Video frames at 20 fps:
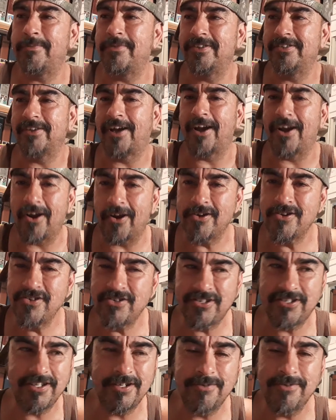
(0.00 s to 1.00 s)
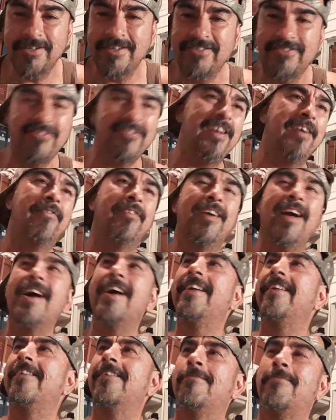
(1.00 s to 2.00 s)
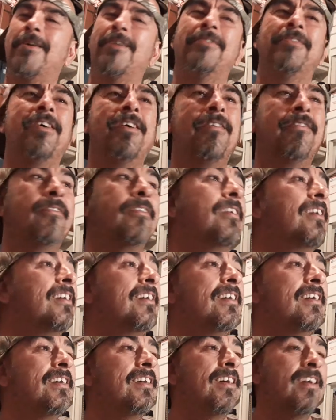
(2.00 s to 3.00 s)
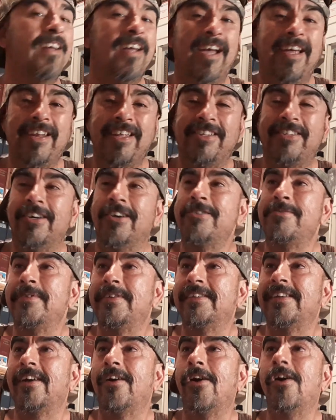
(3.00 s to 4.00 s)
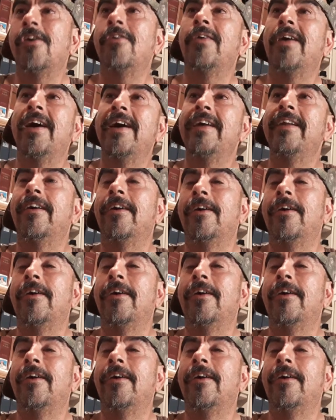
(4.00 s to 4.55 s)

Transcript: He's like, are you serious? You never got it? I'm like, no. And he tells me, he's like, all right,